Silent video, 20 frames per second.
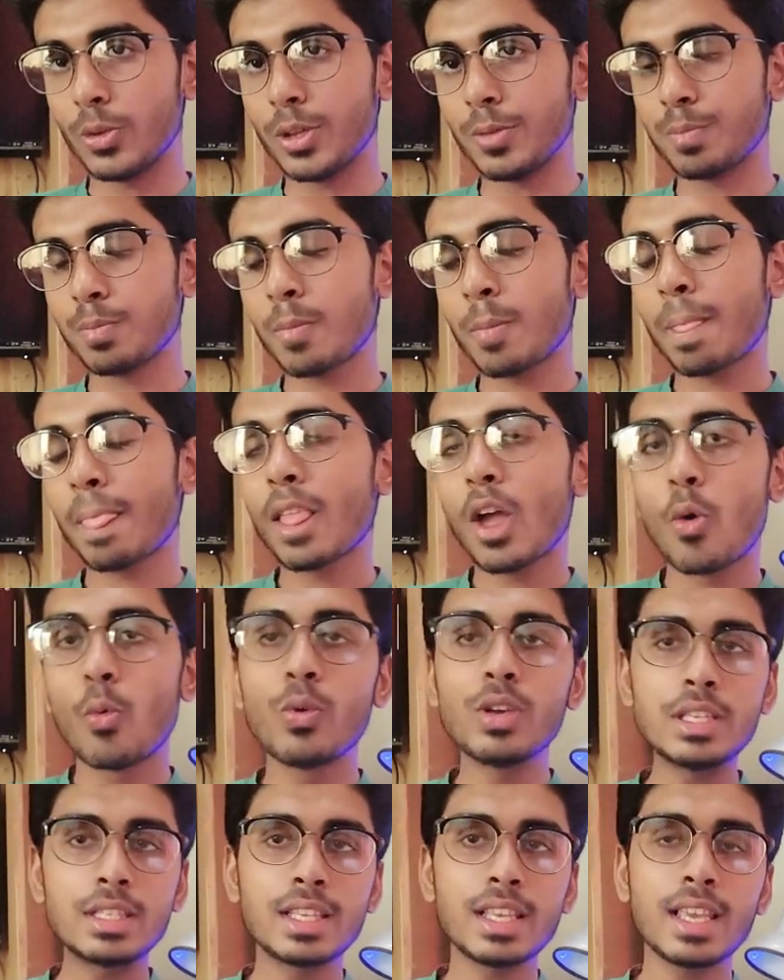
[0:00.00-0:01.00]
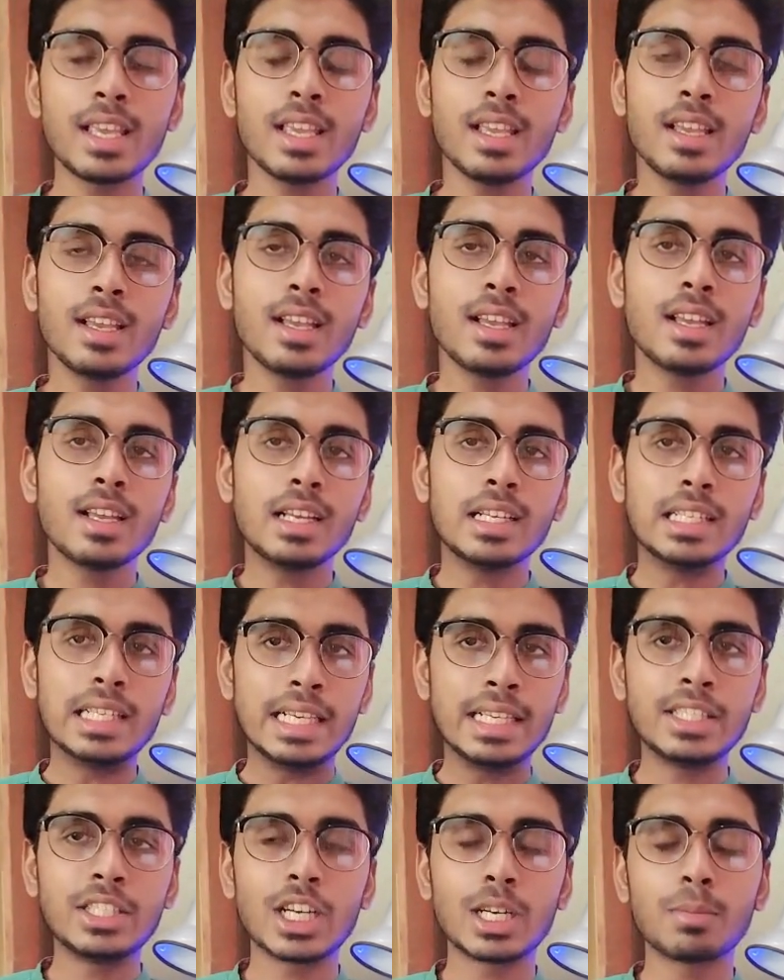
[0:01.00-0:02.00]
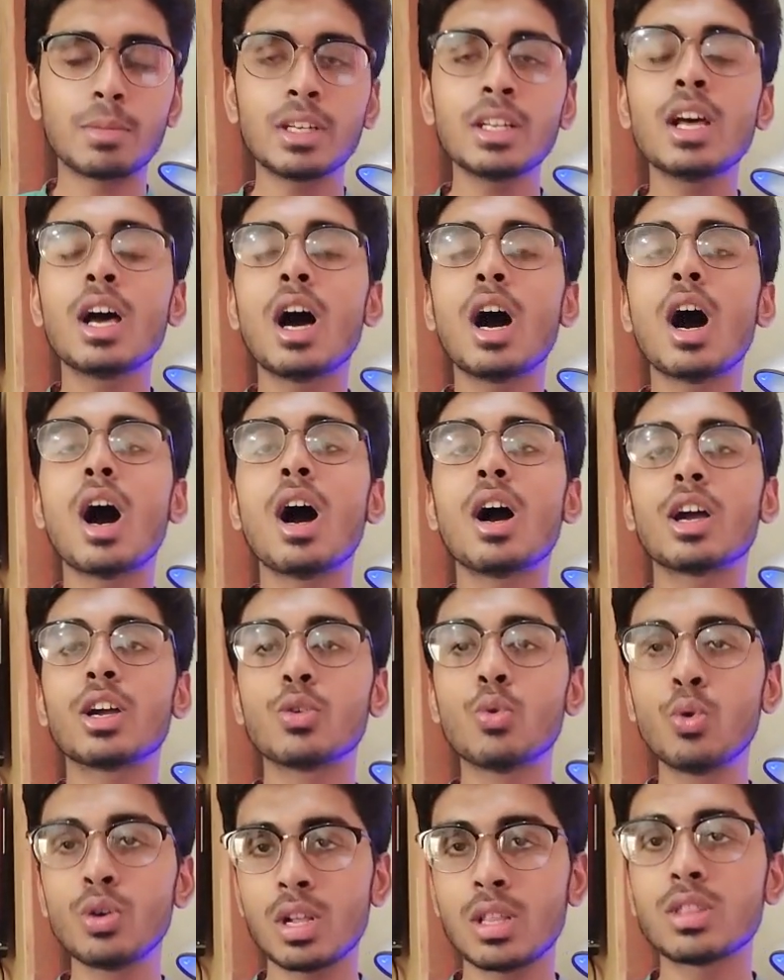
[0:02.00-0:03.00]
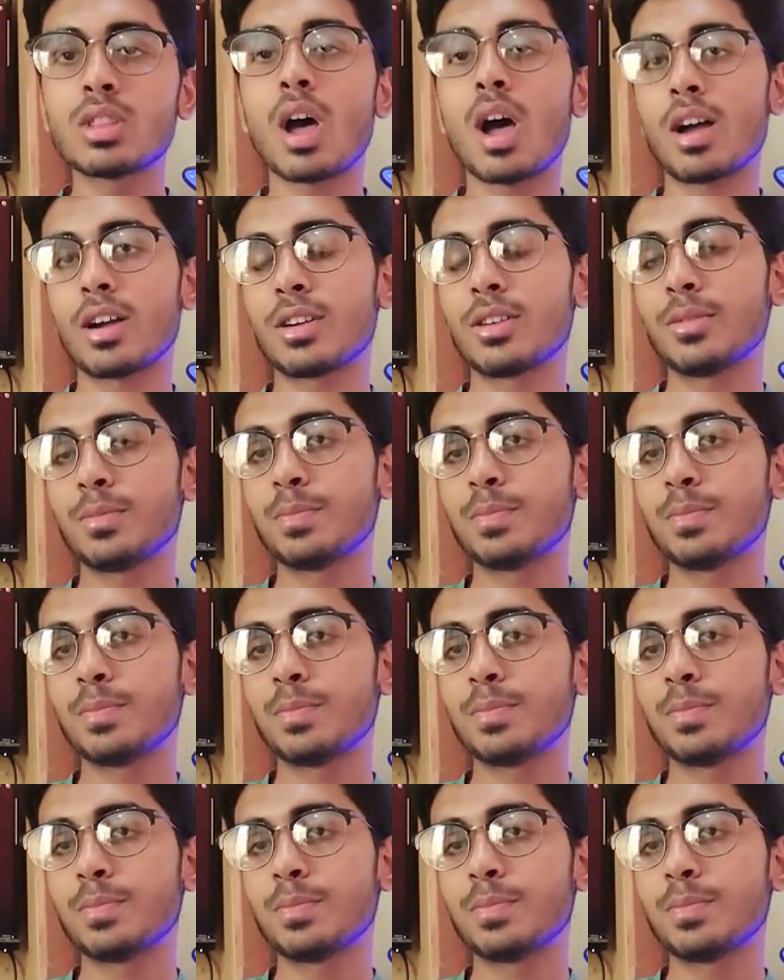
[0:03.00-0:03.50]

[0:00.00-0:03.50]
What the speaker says: way, we say in German Guten Tag.